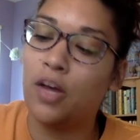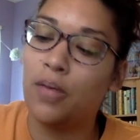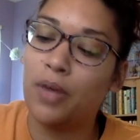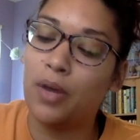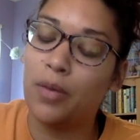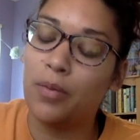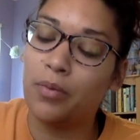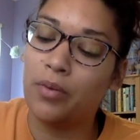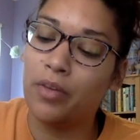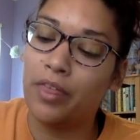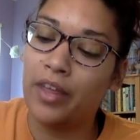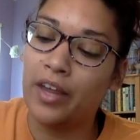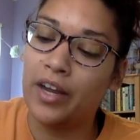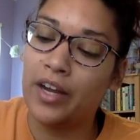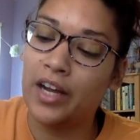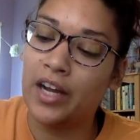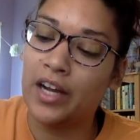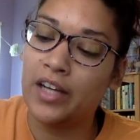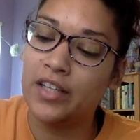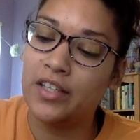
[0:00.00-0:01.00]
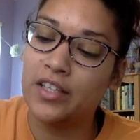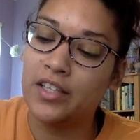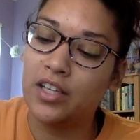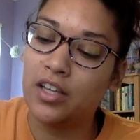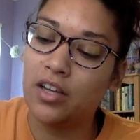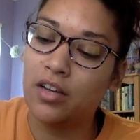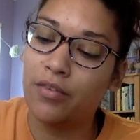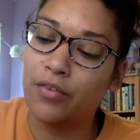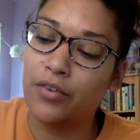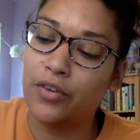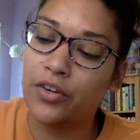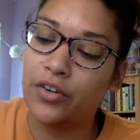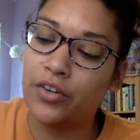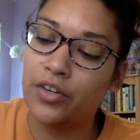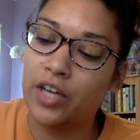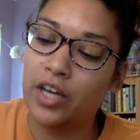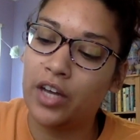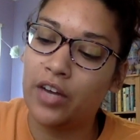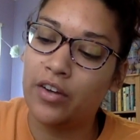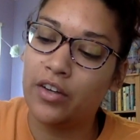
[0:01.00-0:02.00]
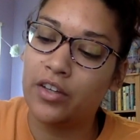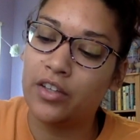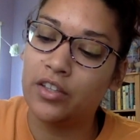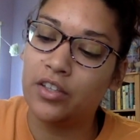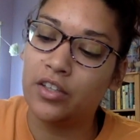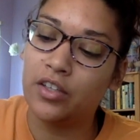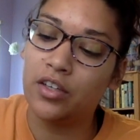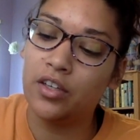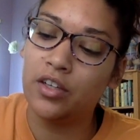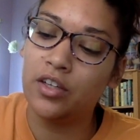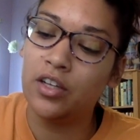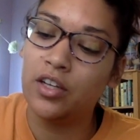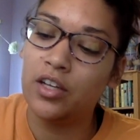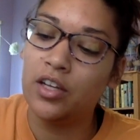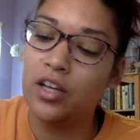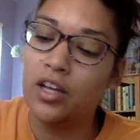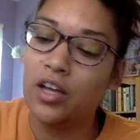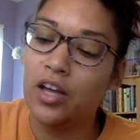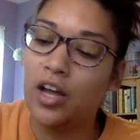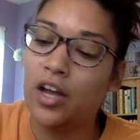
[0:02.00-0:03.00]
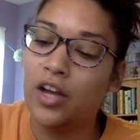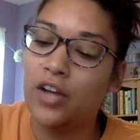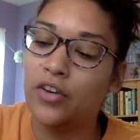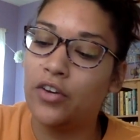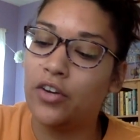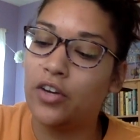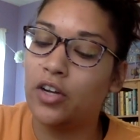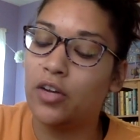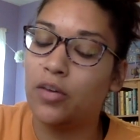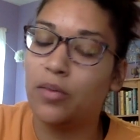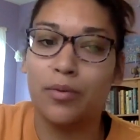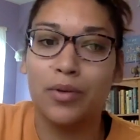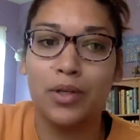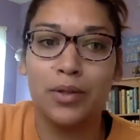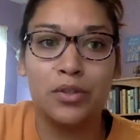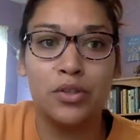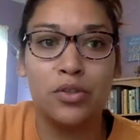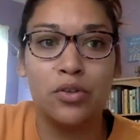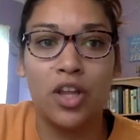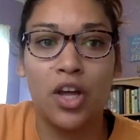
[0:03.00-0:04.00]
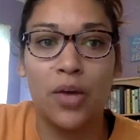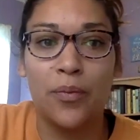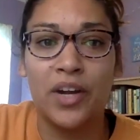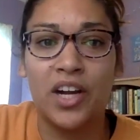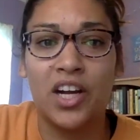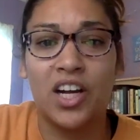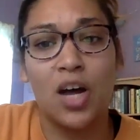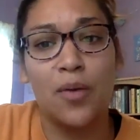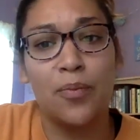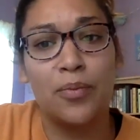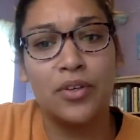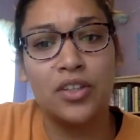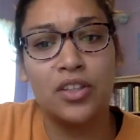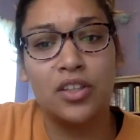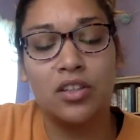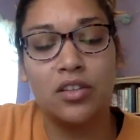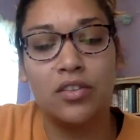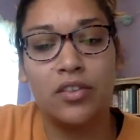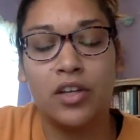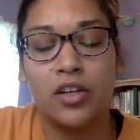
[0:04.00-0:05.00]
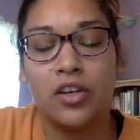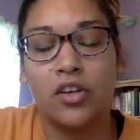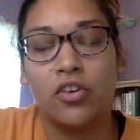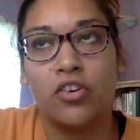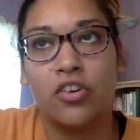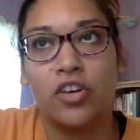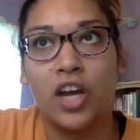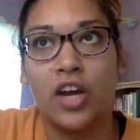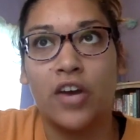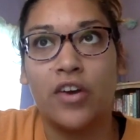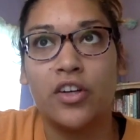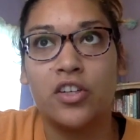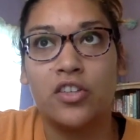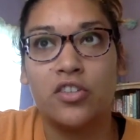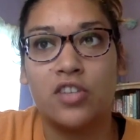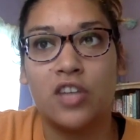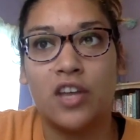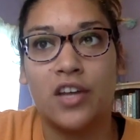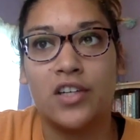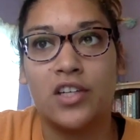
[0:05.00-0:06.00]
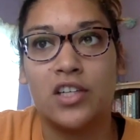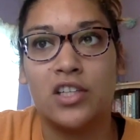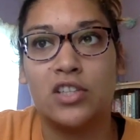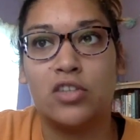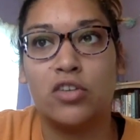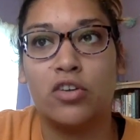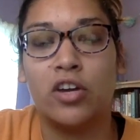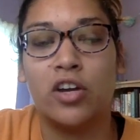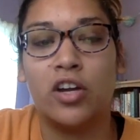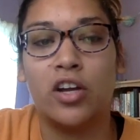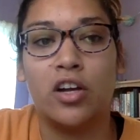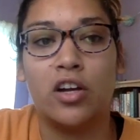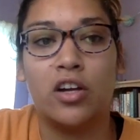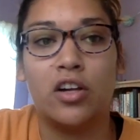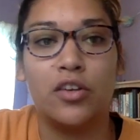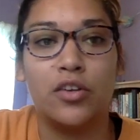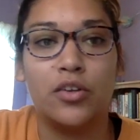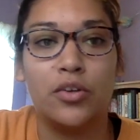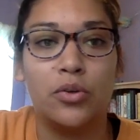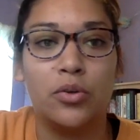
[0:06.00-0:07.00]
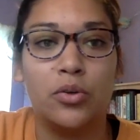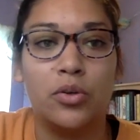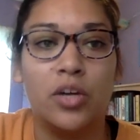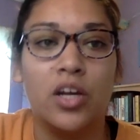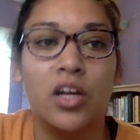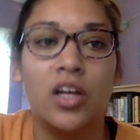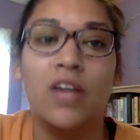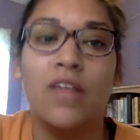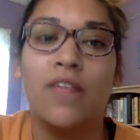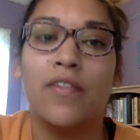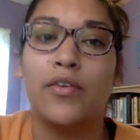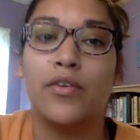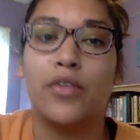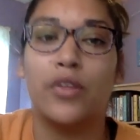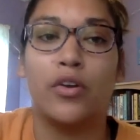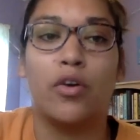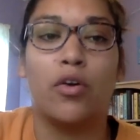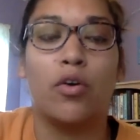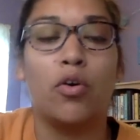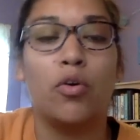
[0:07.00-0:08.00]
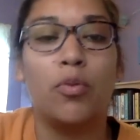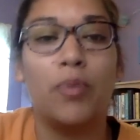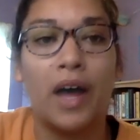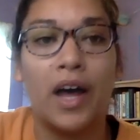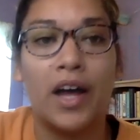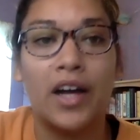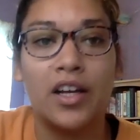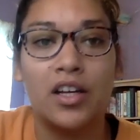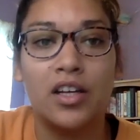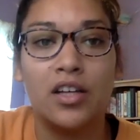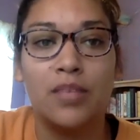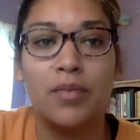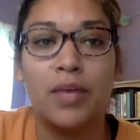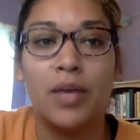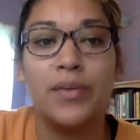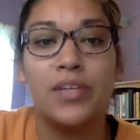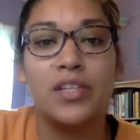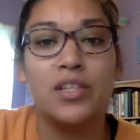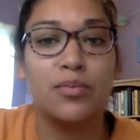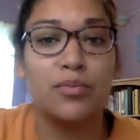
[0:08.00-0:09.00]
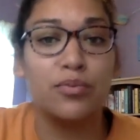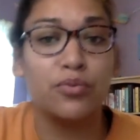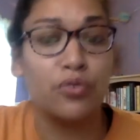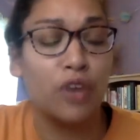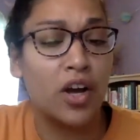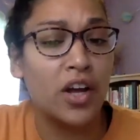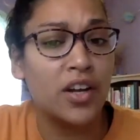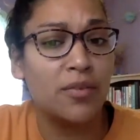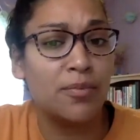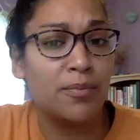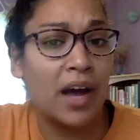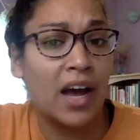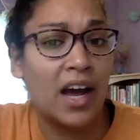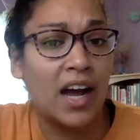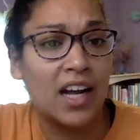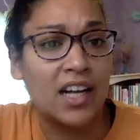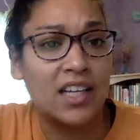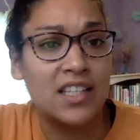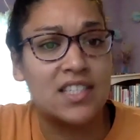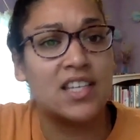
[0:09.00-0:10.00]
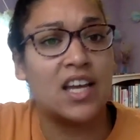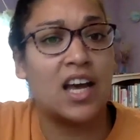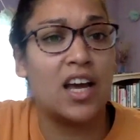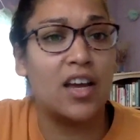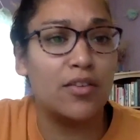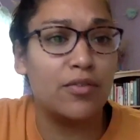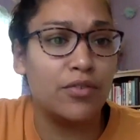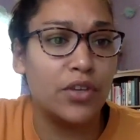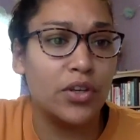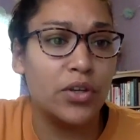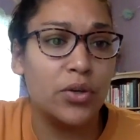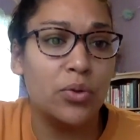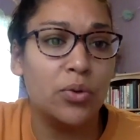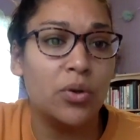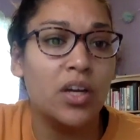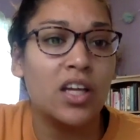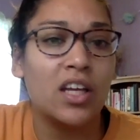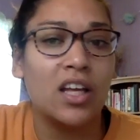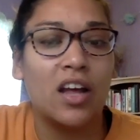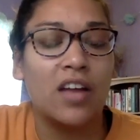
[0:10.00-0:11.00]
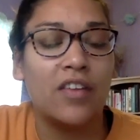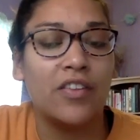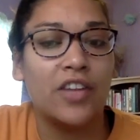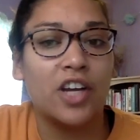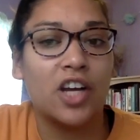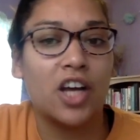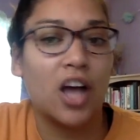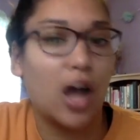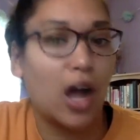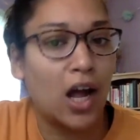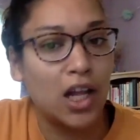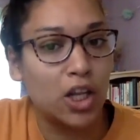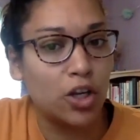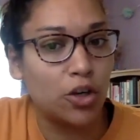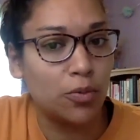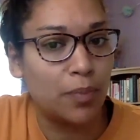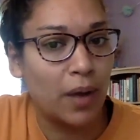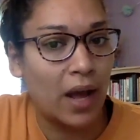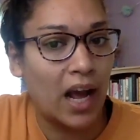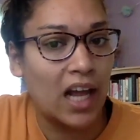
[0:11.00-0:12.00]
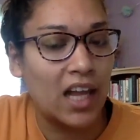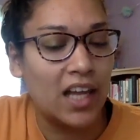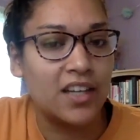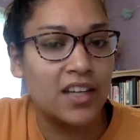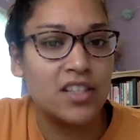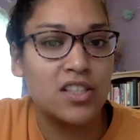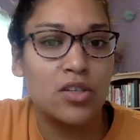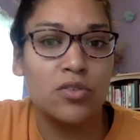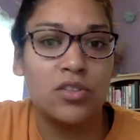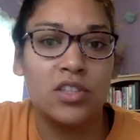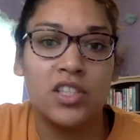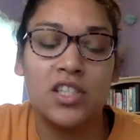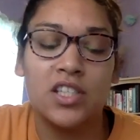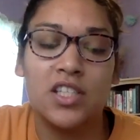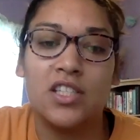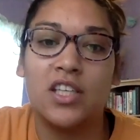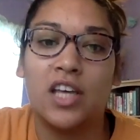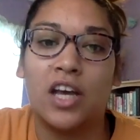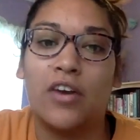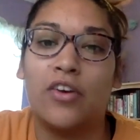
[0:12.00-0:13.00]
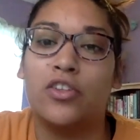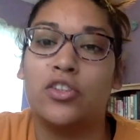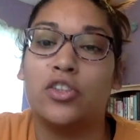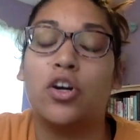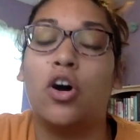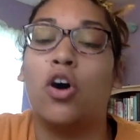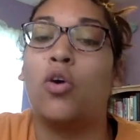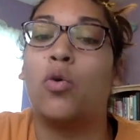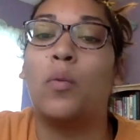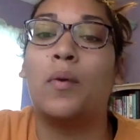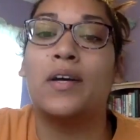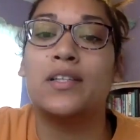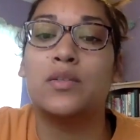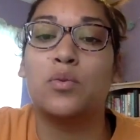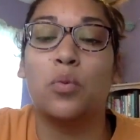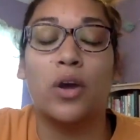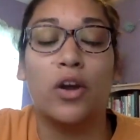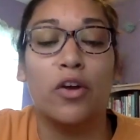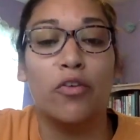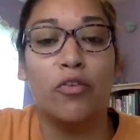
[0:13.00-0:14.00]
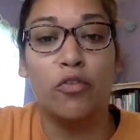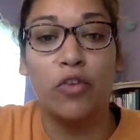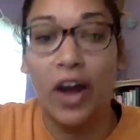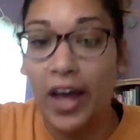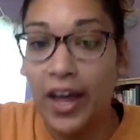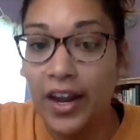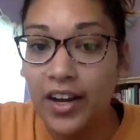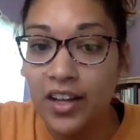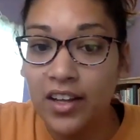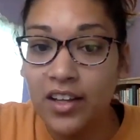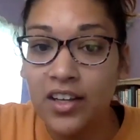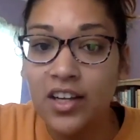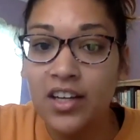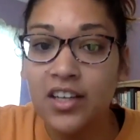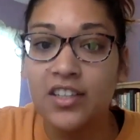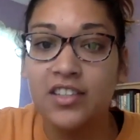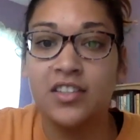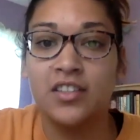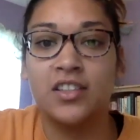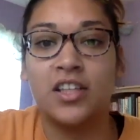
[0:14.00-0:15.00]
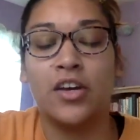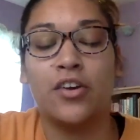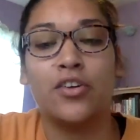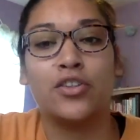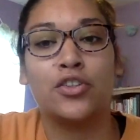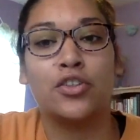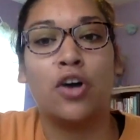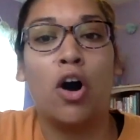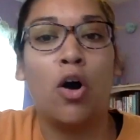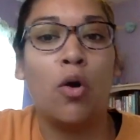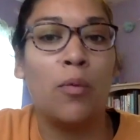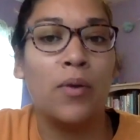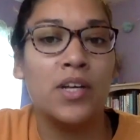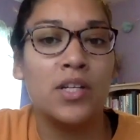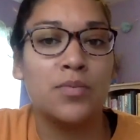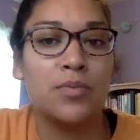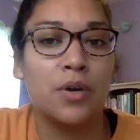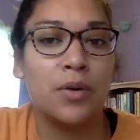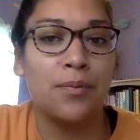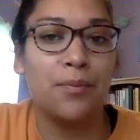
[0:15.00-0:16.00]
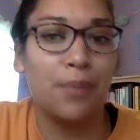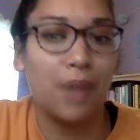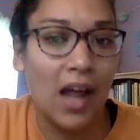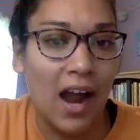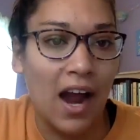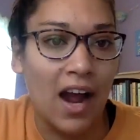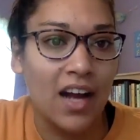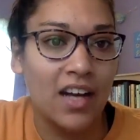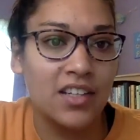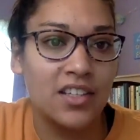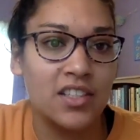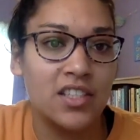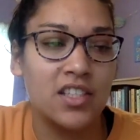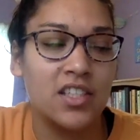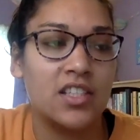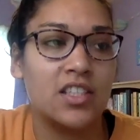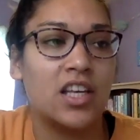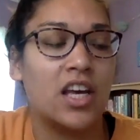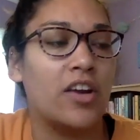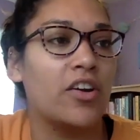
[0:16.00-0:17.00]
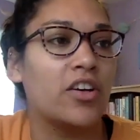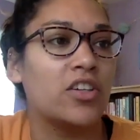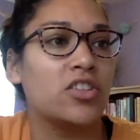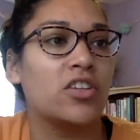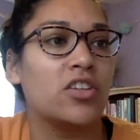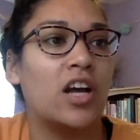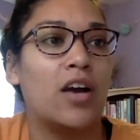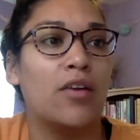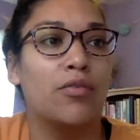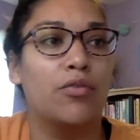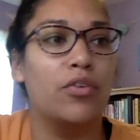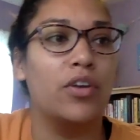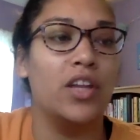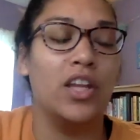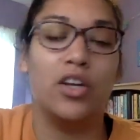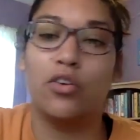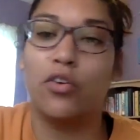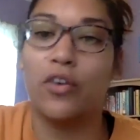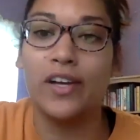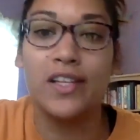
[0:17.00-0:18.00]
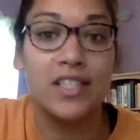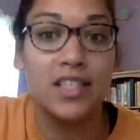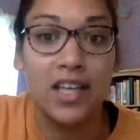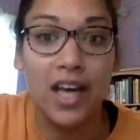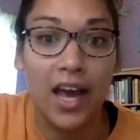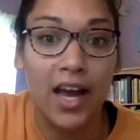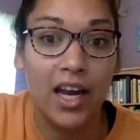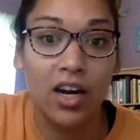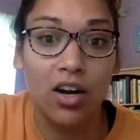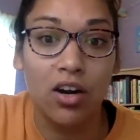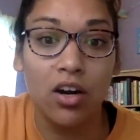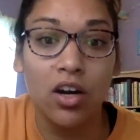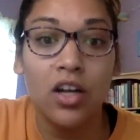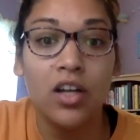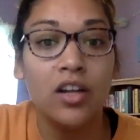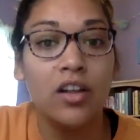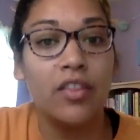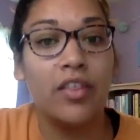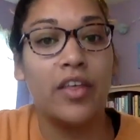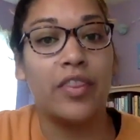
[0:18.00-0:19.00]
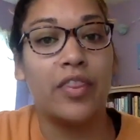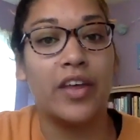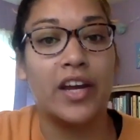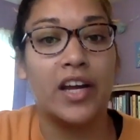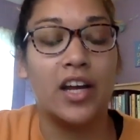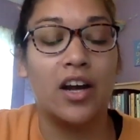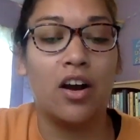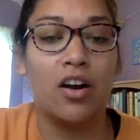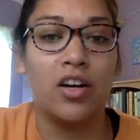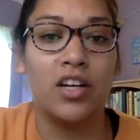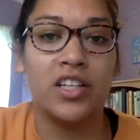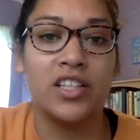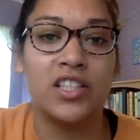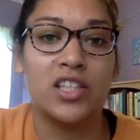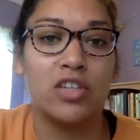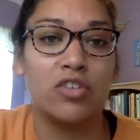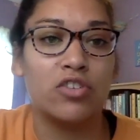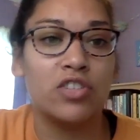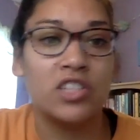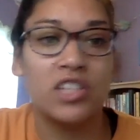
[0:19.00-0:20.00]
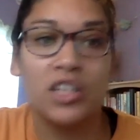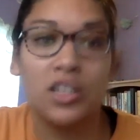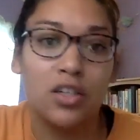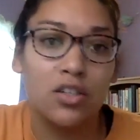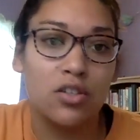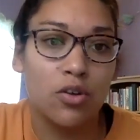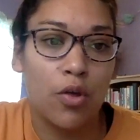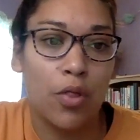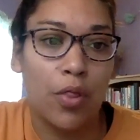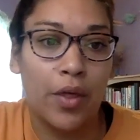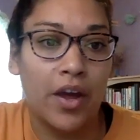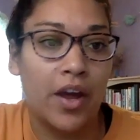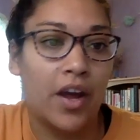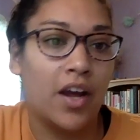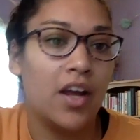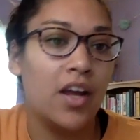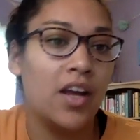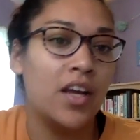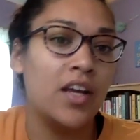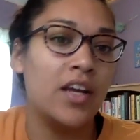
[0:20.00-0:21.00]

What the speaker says: up with an idea for your character, and you're going to do them in your character sketches. You're going to include the whole body, maybe some front, back, side view, and the color palette. So does this character always wear red? Does this character always wear black? Does this character have really crazy hair that it's their signature thing?